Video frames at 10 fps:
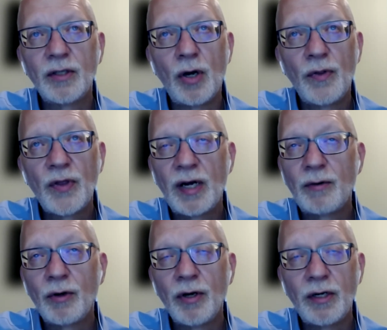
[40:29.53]
low
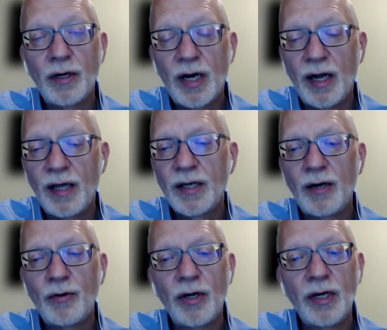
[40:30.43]
thyroid or high
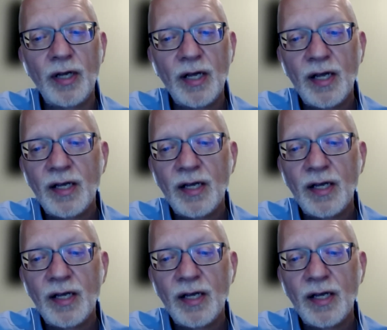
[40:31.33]
thyroid,